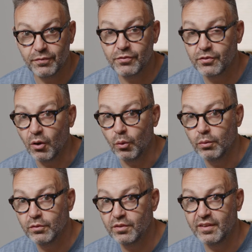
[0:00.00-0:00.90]

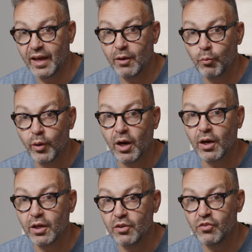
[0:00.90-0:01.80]
So today we are
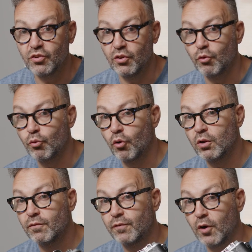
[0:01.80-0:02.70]
going to shoot a roll
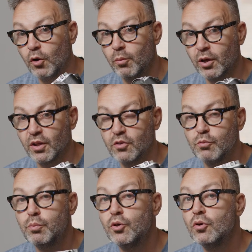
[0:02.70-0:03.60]
of film on this
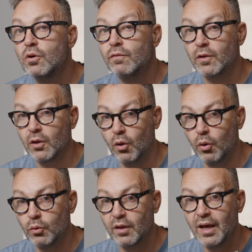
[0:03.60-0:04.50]
beautiful
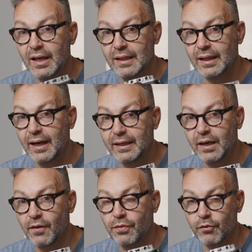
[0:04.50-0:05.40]
old
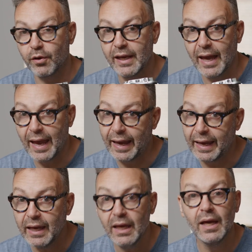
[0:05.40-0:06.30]
Leica
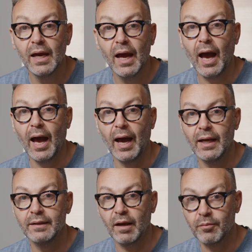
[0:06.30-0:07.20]
3A,
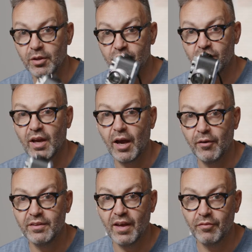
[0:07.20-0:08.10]
and I'm going to show you how
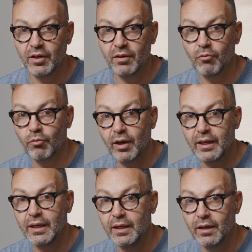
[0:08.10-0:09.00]
I dev it
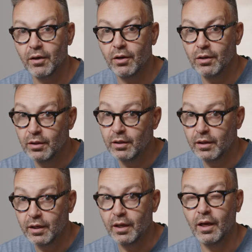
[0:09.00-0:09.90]
right here
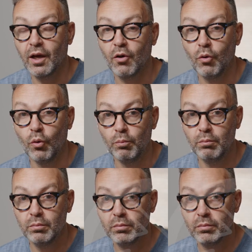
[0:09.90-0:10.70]
at home.